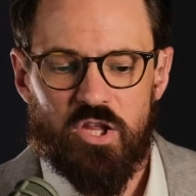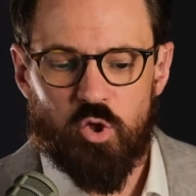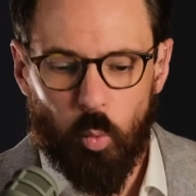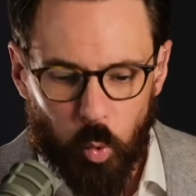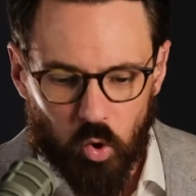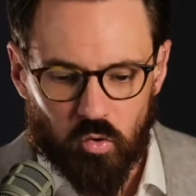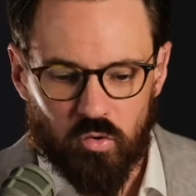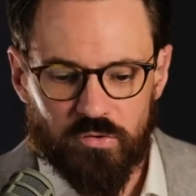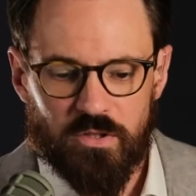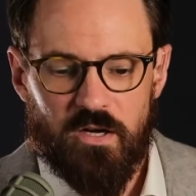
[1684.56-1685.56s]
the
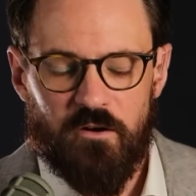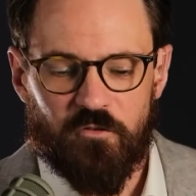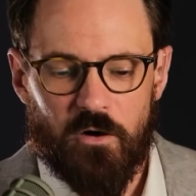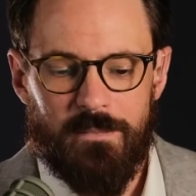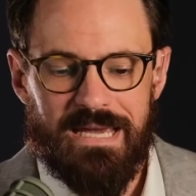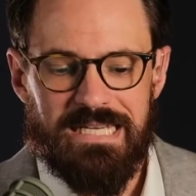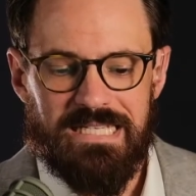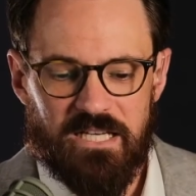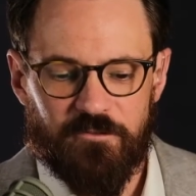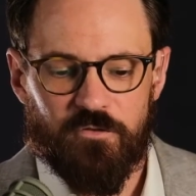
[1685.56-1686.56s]
world from a
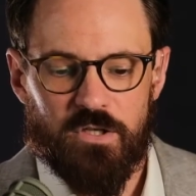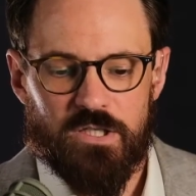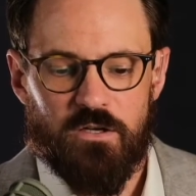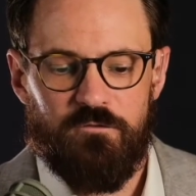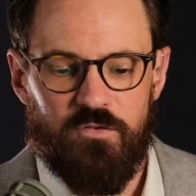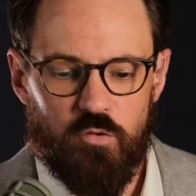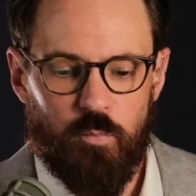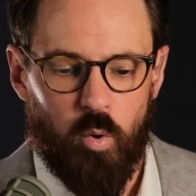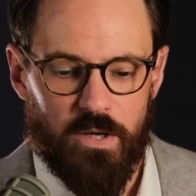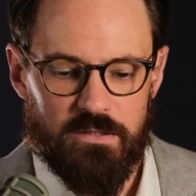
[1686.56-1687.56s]
different
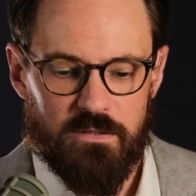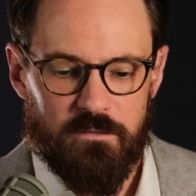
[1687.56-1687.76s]
viewpoint.